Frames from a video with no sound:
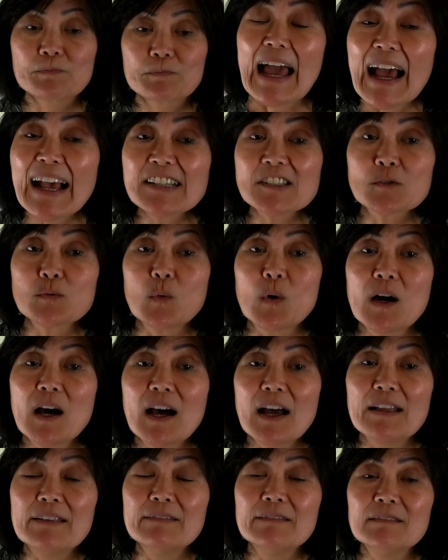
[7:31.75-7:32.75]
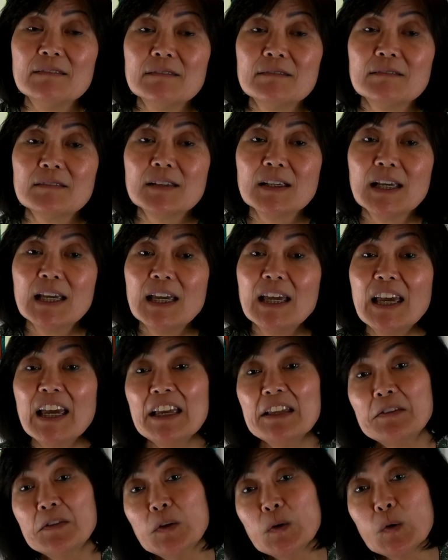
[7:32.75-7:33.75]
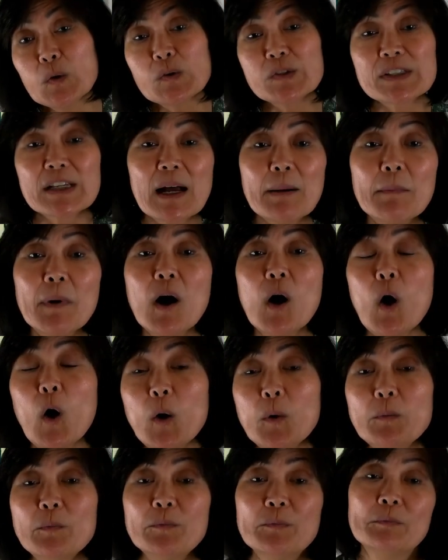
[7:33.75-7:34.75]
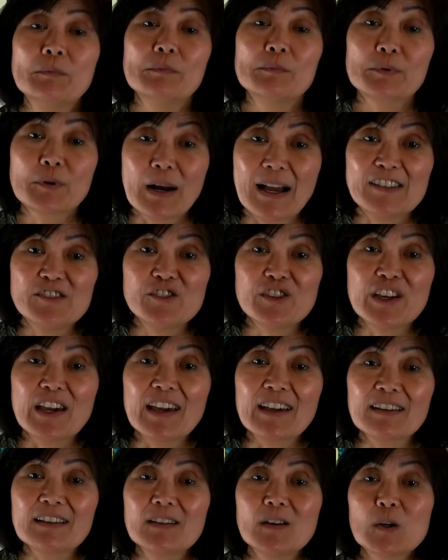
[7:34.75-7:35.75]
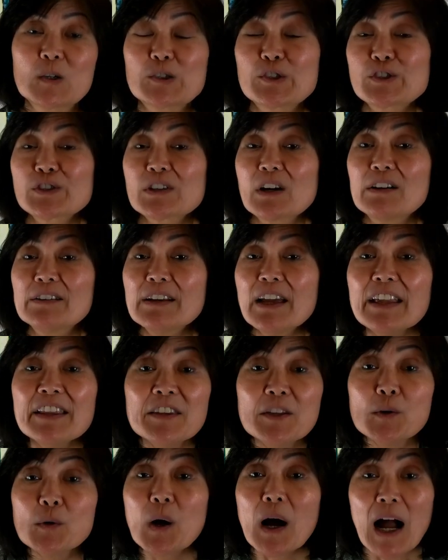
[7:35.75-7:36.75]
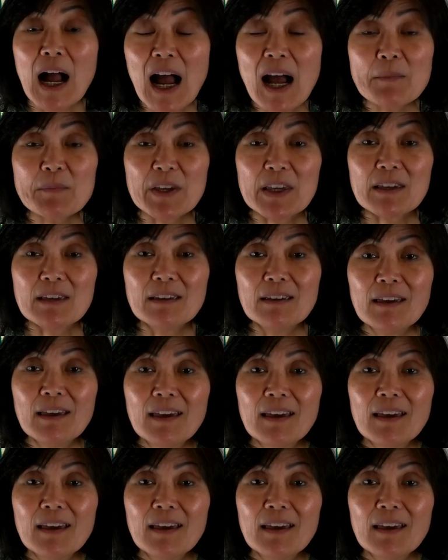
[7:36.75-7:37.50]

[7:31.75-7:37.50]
Last one is do some home project or start a new hobby.